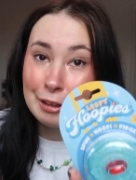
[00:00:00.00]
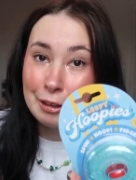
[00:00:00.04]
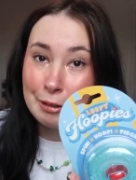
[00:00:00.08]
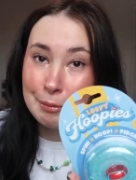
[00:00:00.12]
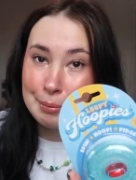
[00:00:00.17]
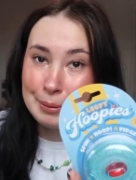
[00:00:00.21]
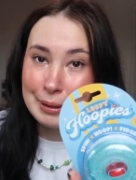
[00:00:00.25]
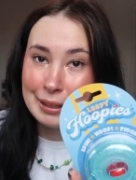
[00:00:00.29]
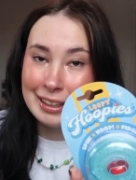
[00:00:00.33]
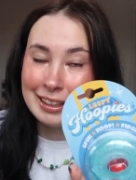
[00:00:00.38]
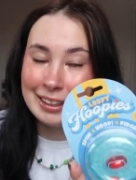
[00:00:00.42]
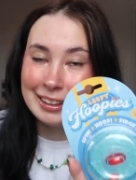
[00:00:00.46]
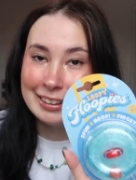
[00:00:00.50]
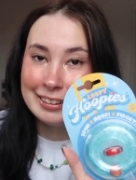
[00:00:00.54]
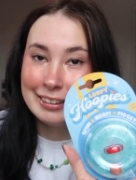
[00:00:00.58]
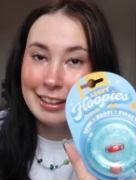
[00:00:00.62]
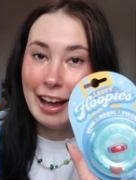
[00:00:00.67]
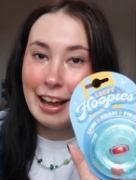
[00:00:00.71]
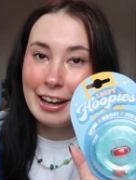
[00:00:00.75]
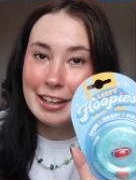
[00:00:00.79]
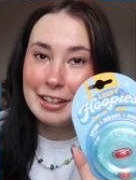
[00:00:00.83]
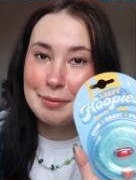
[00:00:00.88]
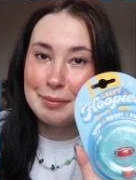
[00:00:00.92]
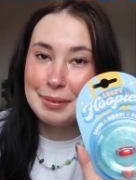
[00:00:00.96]
Hoopy,
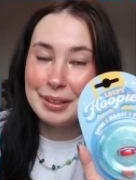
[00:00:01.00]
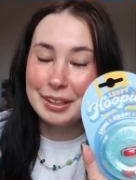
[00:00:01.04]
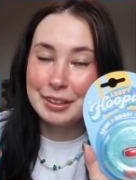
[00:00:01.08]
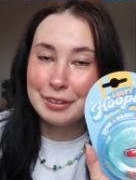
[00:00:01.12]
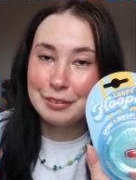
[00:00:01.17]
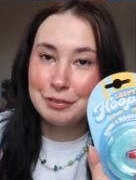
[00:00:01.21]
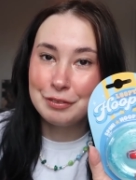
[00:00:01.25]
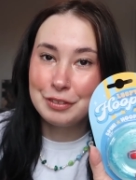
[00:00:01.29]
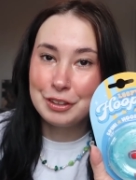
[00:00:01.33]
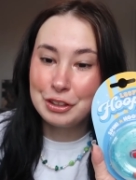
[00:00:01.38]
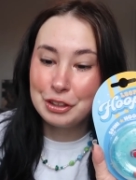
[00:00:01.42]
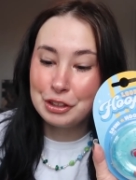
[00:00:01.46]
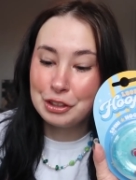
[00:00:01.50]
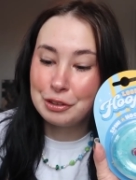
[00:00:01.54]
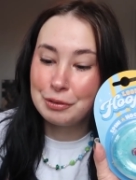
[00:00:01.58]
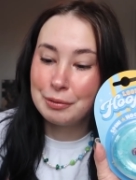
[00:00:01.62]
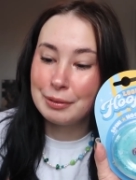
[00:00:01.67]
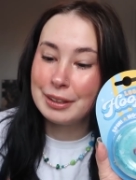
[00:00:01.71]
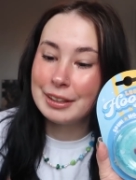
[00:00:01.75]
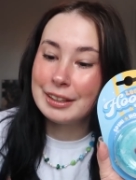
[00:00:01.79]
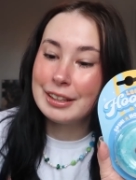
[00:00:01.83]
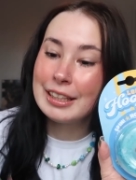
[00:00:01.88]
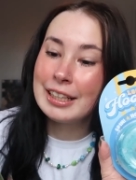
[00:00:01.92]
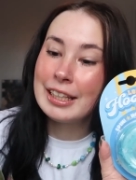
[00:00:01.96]
not to be confused
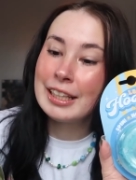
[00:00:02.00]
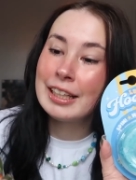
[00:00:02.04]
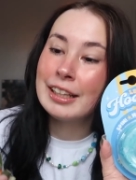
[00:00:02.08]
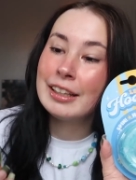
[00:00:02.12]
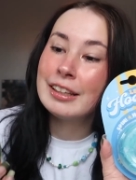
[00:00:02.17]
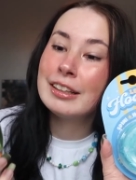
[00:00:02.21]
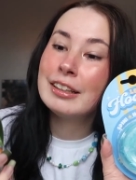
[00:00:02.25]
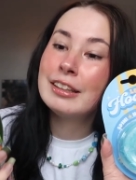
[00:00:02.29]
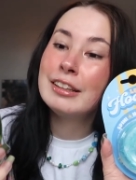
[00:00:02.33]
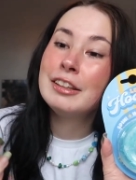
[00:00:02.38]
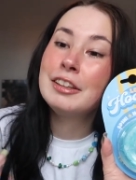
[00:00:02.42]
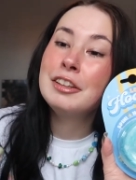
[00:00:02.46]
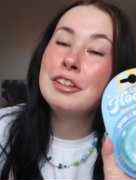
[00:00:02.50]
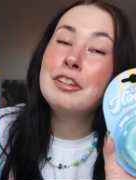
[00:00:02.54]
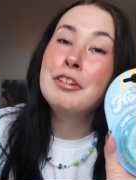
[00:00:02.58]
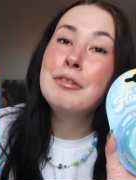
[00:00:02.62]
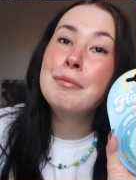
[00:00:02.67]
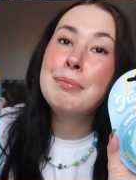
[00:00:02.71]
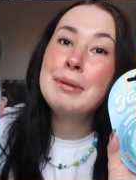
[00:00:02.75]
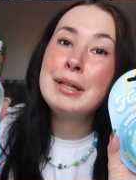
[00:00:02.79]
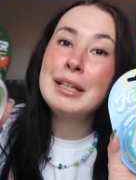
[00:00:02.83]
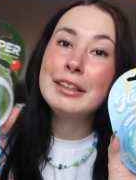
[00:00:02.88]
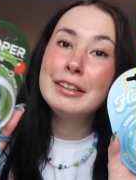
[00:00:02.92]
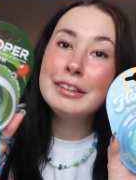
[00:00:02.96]
with the Loopy